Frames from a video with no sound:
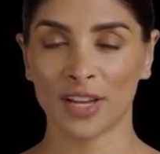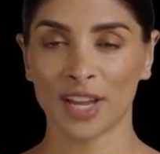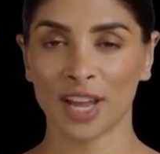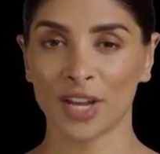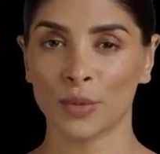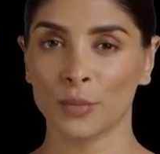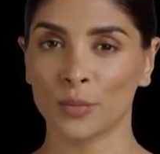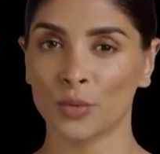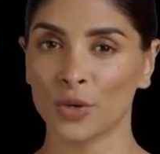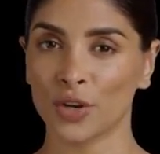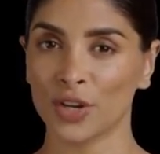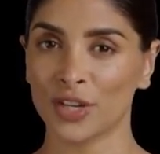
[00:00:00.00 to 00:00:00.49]

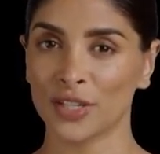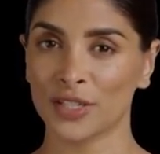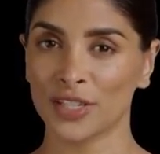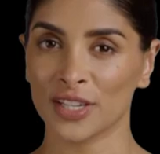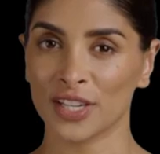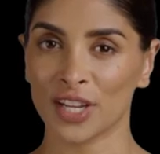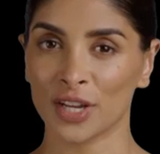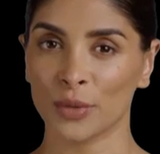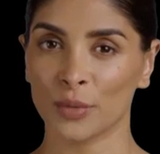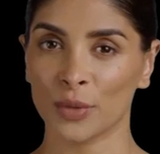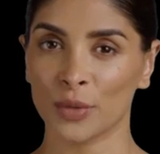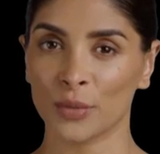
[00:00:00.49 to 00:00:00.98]

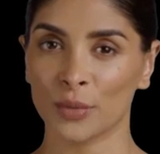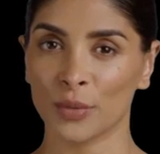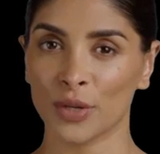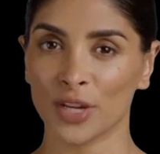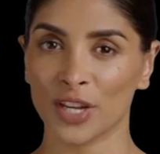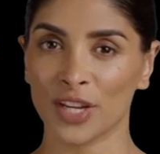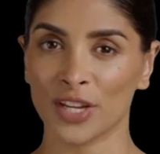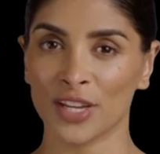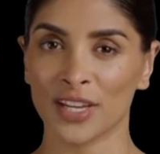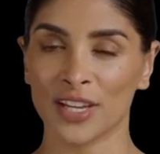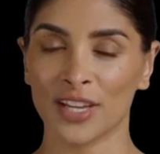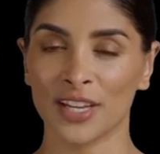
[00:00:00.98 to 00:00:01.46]
Embracing
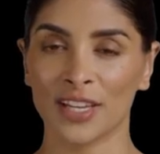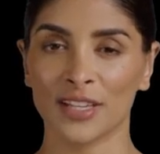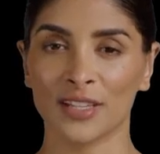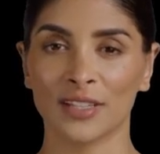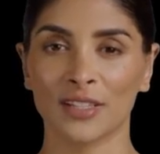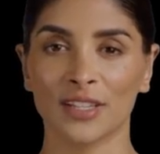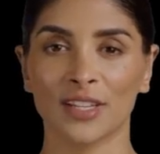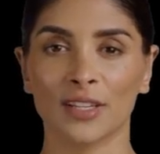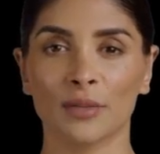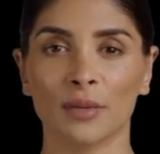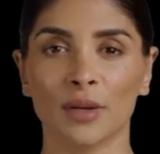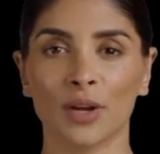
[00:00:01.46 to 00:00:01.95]
EBP
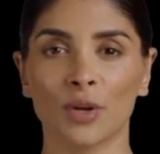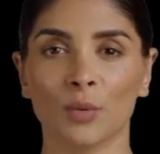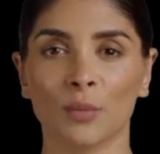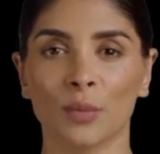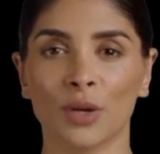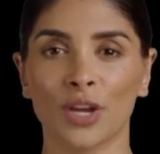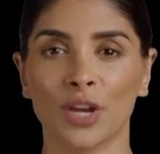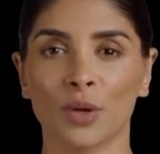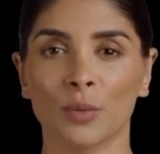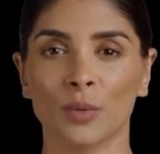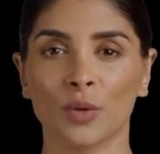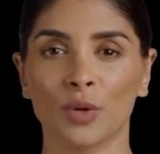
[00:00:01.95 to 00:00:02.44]
isn't about
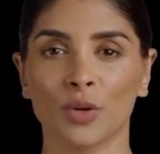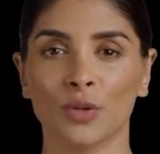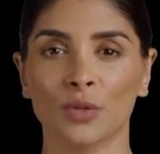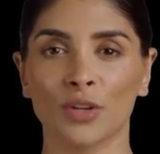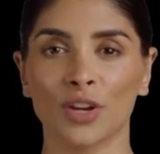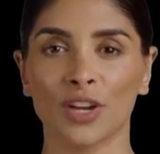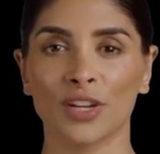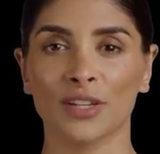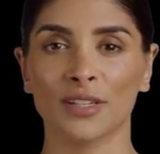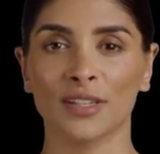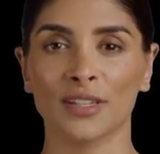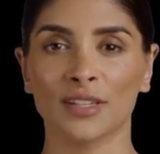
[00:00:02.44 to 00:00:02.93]
being
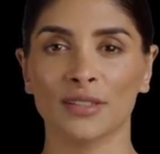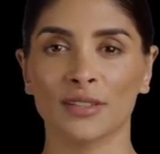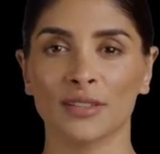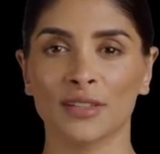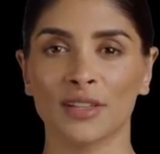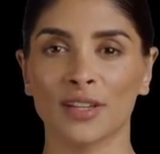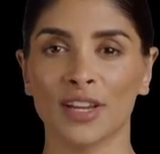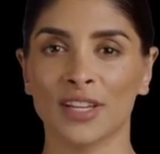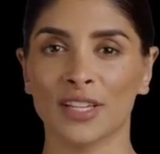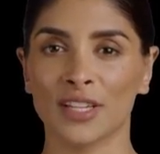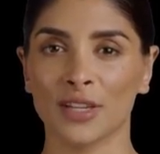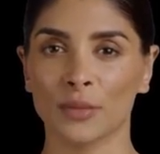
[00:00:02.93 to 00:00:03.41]
perfect.
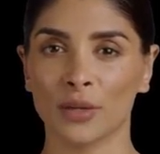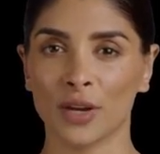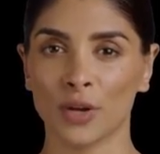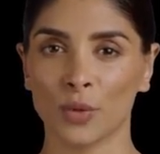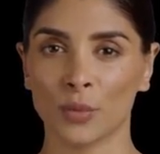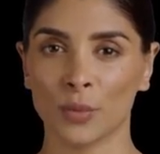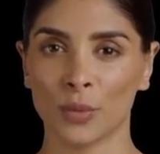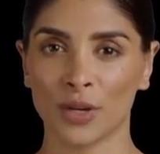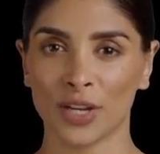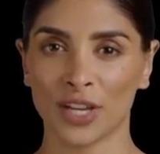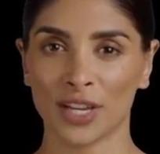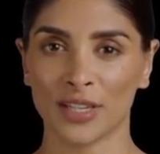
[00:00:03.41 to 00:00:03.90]
It's
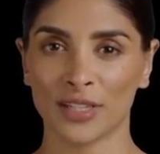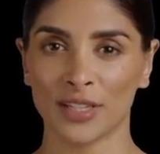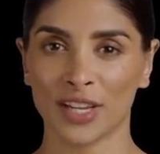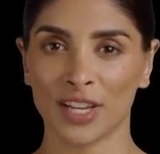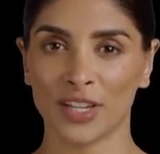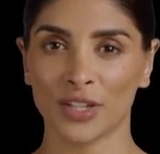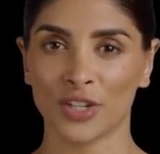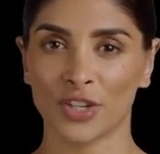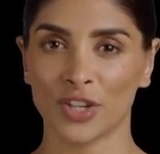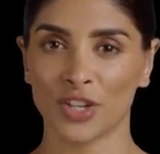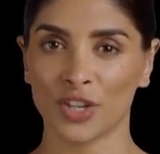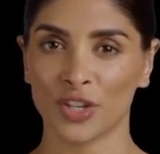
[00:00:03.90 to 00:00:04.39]
about being
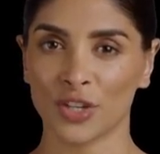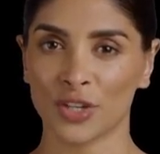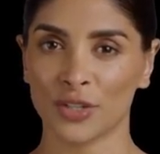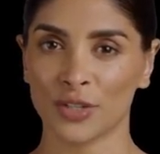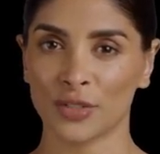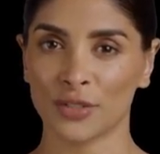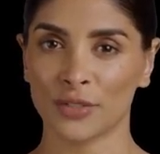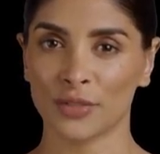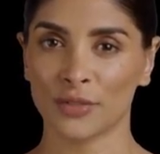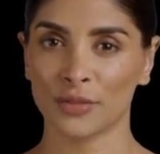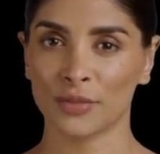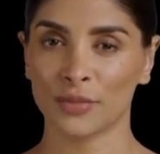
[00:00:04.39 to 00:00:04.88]
intentional.
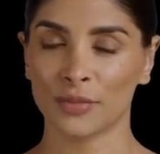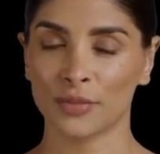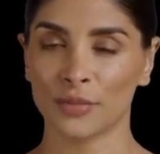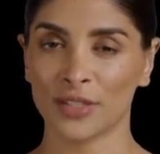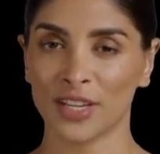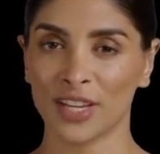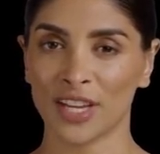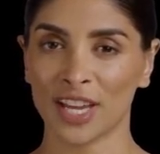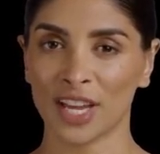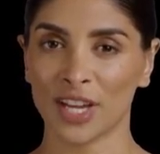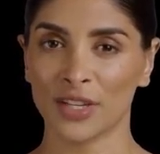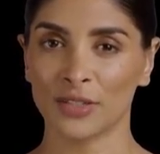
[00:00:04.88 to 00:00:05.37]

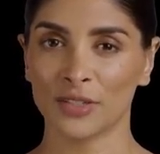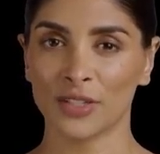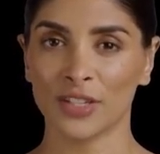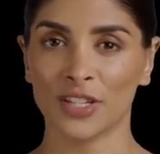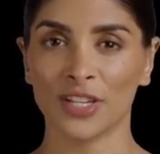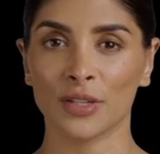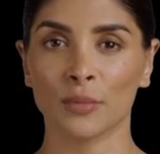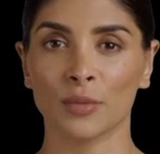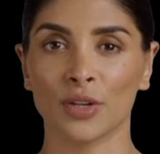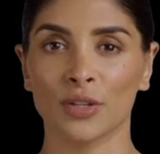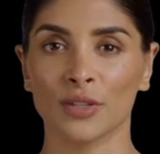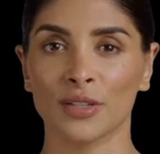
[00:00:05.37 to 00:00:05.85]
Even
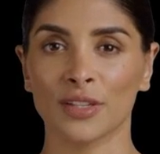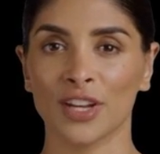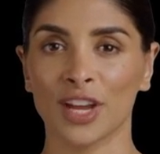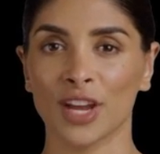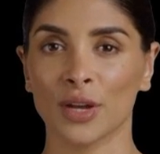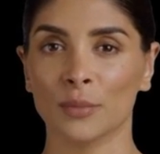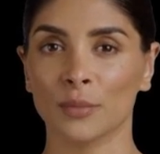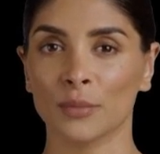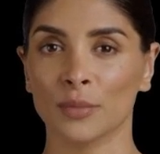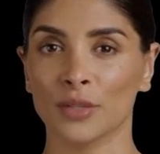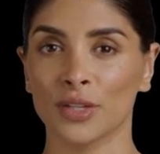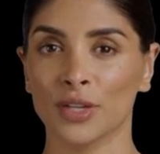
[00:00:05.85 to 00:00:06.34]
small
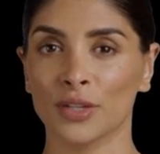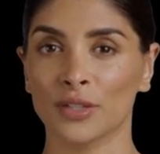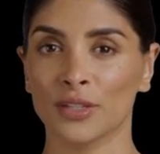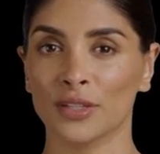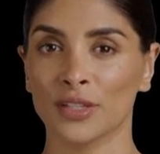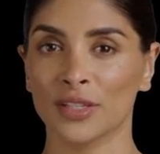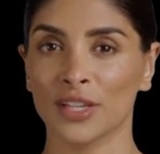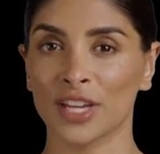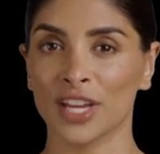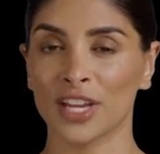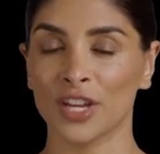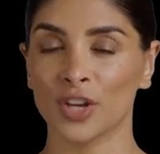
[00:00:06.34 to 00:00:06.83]
steps,
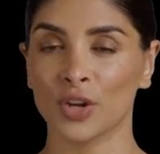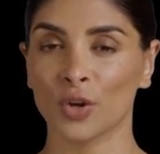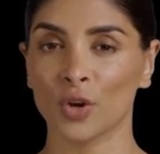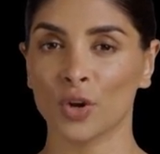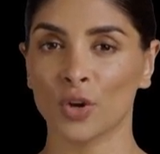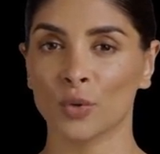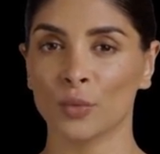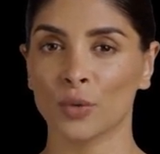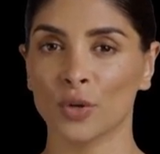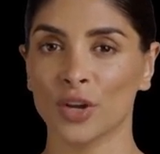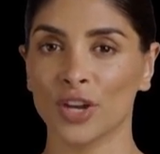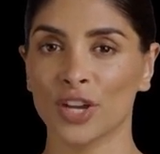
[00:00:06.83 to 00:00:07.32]
like
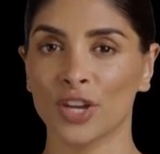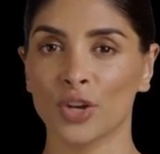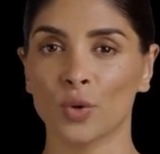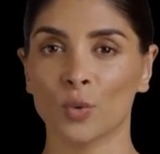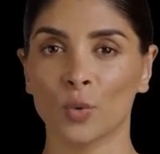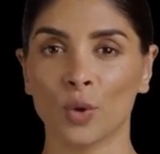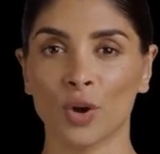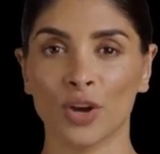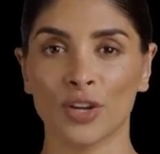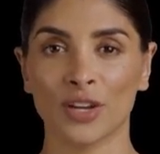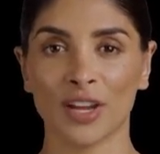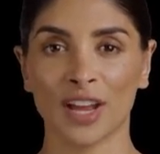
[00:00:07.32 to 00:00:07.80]

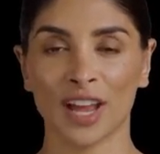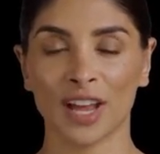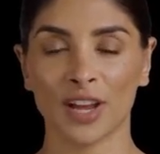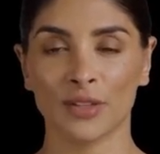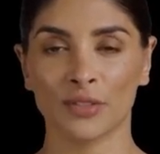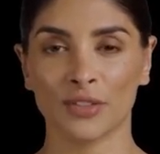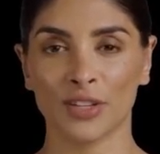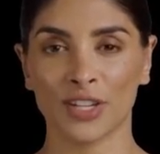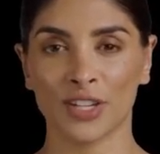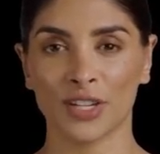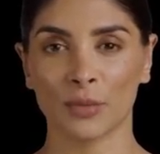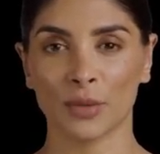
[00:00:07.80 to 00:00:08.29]
incorporating one
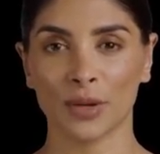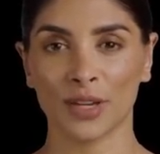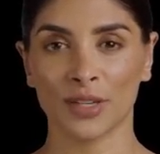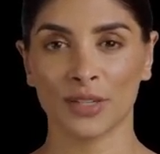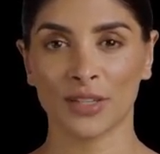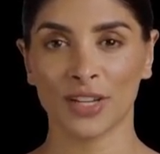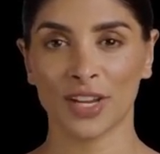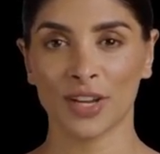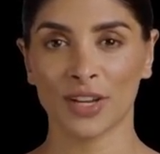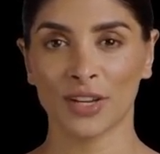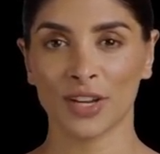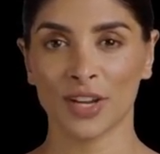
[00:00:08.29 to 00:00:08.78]

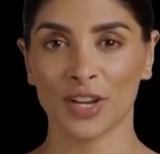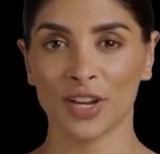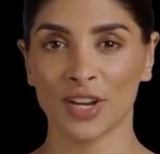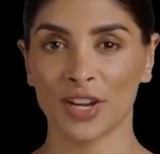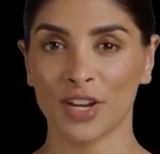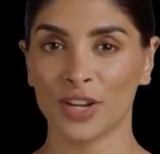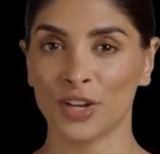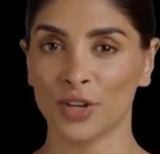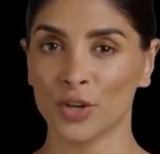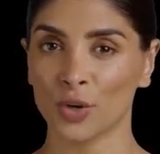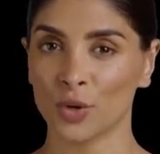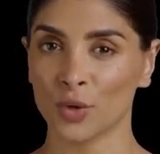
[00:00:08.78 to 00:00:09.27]
evidence-based
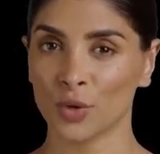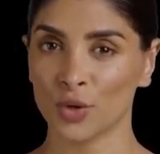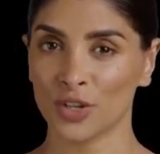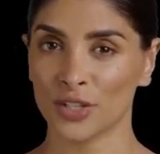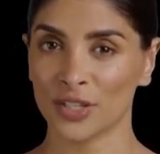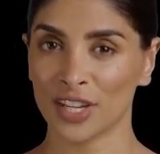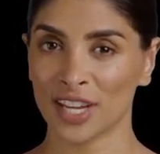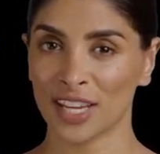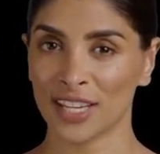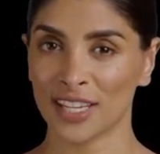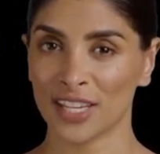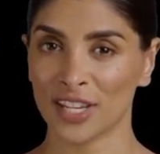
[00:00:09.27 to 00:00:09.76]
technique or
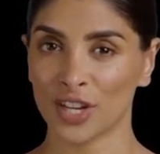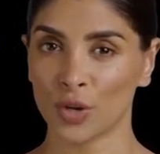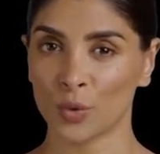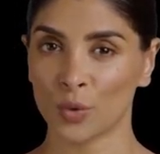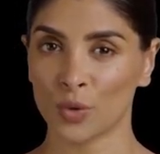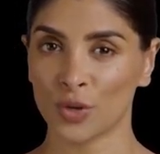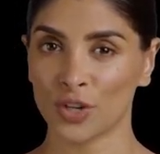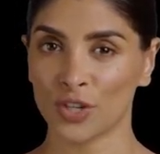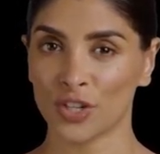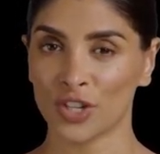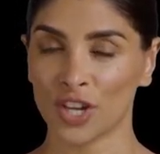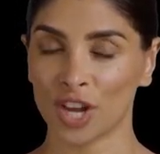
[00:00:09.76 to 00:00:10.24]
attending a
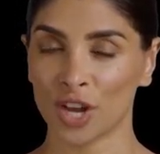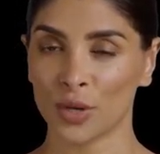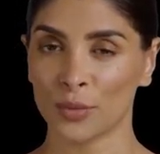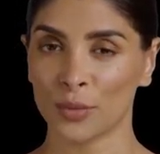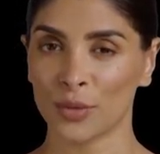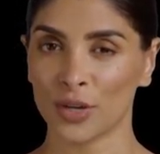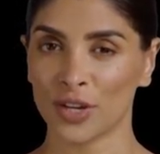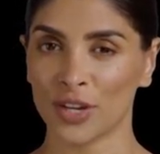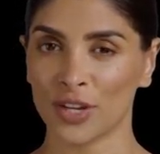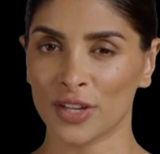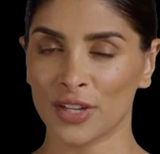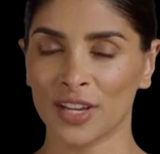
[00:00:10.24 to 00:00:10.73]
workshop,
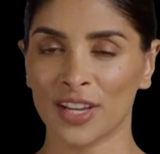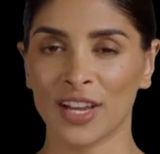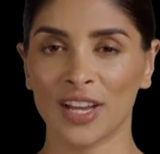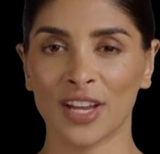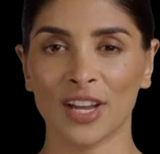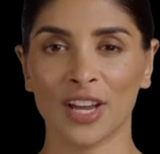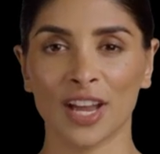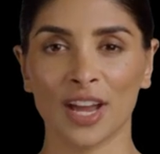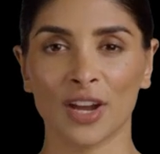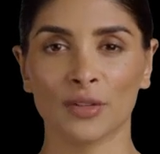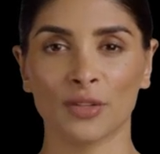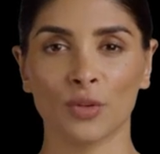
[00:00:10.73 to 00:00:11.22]

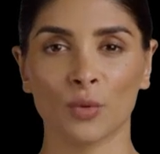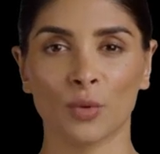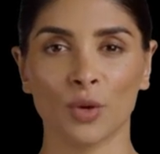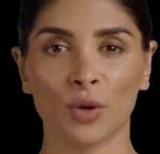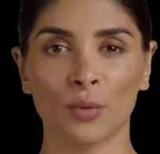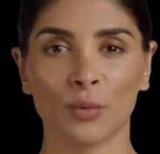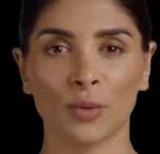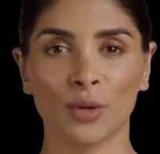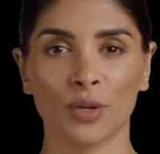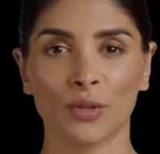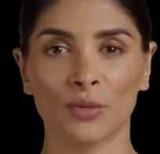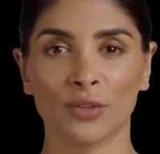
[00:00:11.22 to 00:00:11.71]
can have a
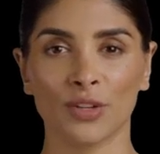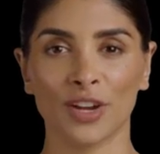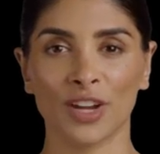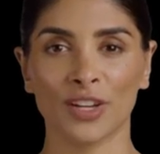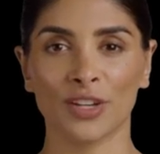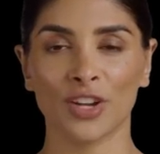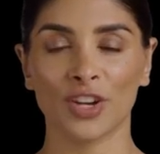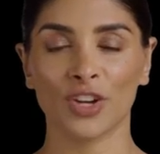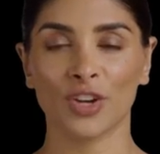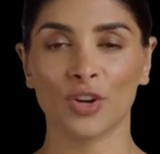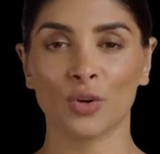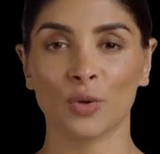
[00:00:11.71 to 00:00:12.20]
ripple
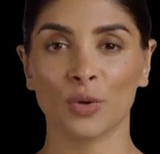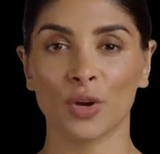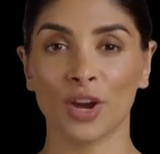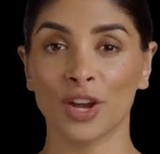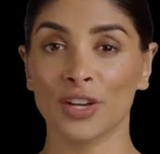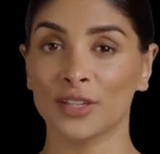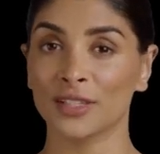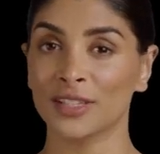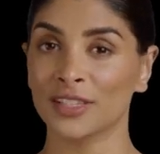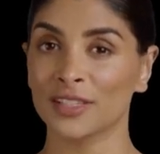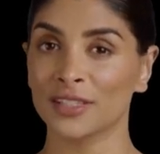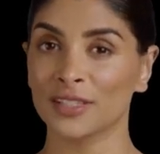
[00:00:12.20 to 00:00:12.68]
effect on your
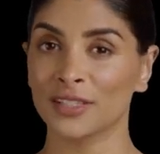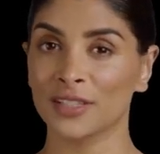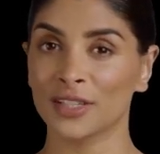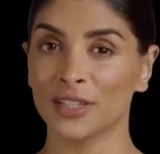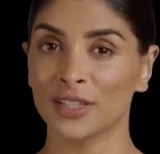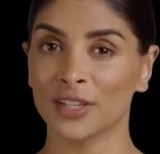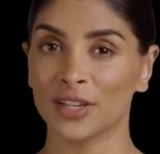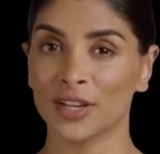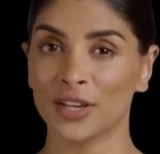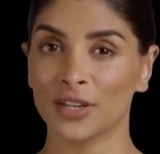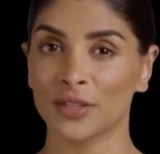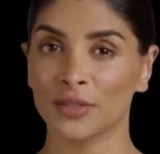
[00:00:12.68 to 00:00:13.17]
practice.
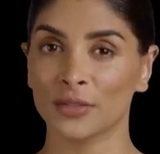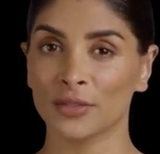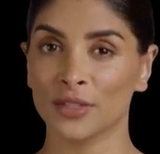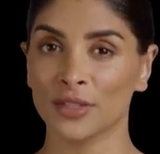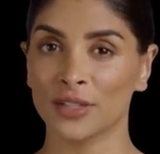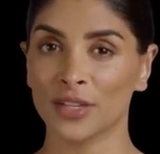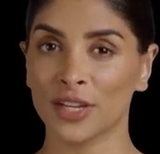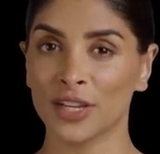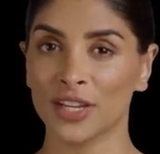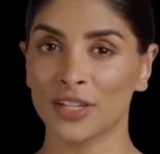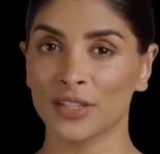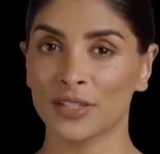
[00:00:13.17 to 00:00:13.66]

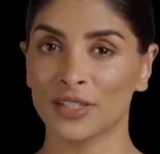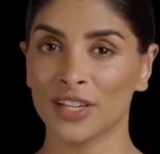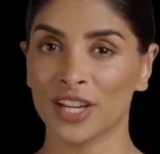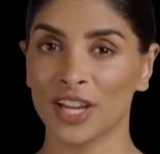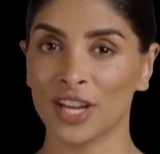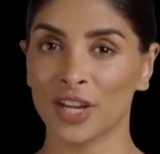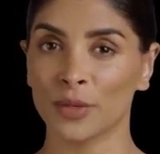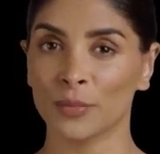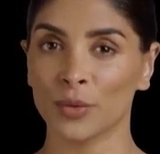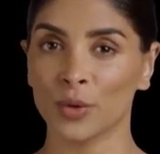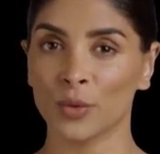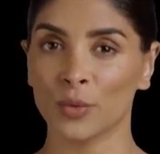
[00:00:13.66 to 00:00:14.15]
Let's
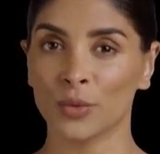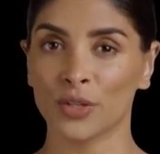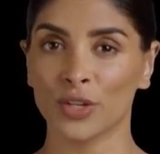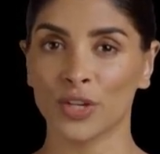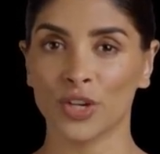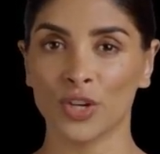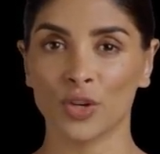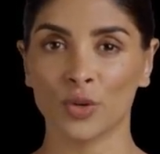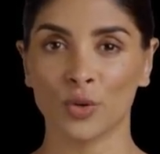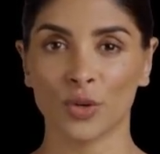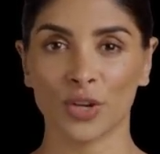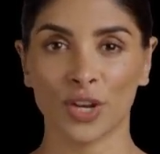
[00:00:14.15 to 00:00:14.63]
take a moment
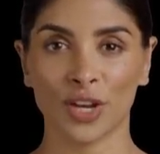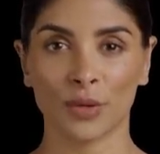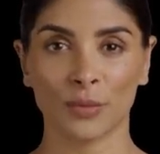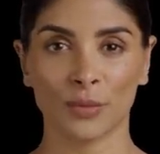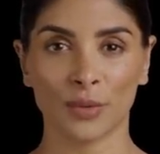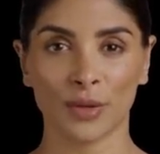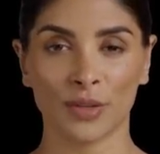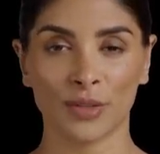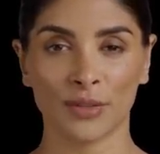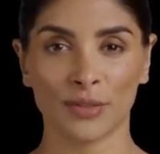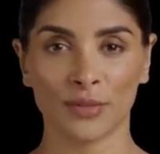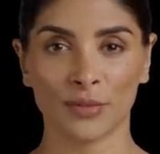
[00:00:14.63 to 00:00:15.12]
to
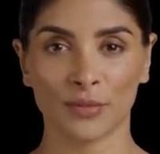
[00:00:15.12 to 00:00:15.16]
dream.